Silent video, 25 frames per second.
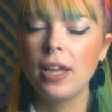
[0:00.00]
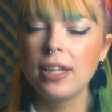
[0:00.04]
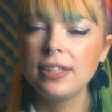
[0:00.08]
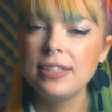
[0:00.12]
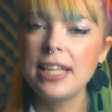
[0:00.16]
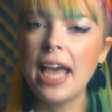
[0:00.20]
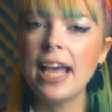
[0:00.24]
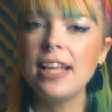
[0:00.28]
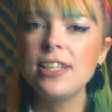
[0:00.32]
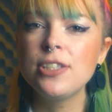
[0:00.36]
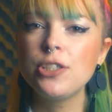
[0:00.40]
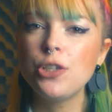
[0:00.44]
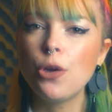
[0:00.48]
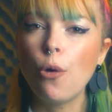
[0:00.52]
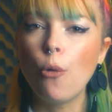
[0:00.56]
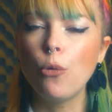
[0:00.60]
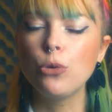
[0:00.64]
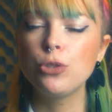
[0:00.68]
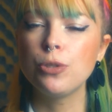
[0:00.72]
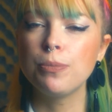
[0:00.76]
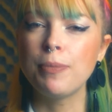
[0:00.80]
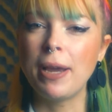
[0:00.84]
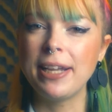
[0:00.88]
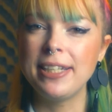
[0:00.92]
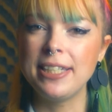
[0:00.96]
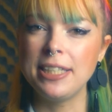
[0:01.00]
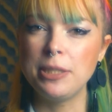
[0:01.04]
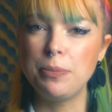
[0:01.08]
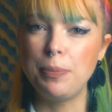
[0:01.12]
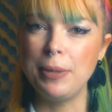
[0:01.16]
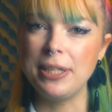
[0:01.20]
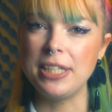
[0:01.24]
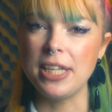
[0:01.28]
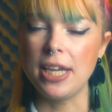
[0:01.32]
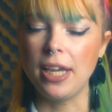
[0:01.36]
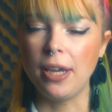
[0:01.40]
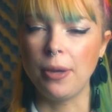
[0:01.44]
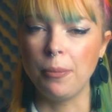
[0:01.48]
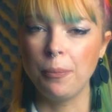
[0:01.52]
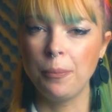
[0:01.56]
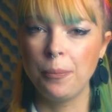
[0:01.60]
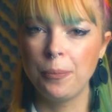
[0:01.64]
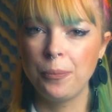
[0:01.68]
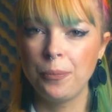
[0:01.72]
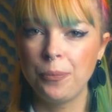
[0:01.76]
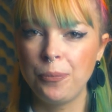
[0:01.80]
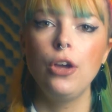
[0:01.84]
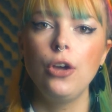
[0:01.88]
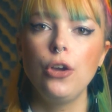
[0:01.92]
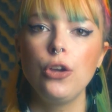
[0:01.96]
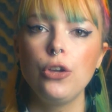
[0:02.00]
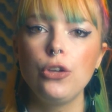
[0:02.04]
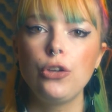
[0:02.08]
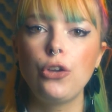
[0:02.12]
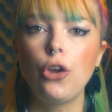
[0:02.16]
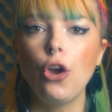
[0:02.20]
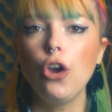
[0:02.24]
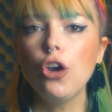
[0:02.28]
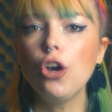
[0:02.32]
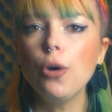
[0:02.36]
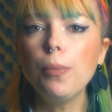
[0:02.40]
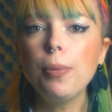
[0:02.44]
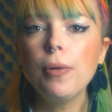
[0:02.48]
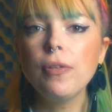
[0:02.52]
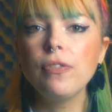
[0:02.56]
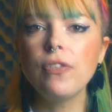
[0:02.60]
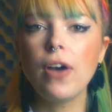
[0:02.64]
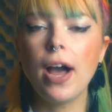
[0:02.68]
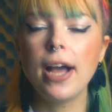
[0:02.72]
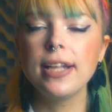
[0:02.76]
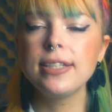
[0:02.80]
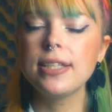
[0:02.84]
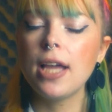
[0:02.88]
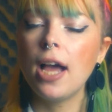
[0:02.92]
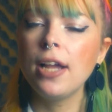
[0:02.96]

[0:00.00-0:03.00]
test automated bidding. Google provides